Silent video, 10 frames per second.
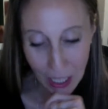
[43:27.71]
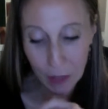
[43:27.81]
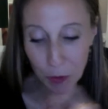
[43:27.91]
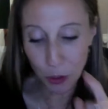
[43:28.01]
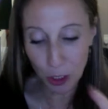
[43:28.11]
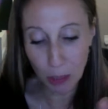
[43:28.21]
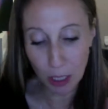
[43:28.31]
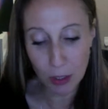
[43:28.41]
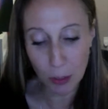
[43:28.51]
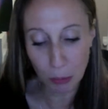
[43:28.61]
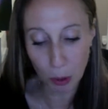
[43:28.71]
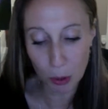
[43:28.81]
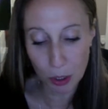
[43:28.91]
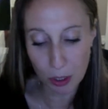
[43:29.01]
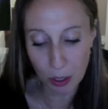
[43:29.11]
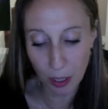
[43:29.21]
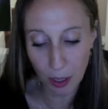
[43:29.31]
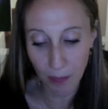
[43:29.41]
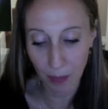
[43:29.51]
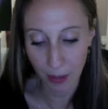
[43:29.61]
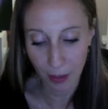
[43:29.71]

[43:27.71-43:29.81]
if she makes approaches to him,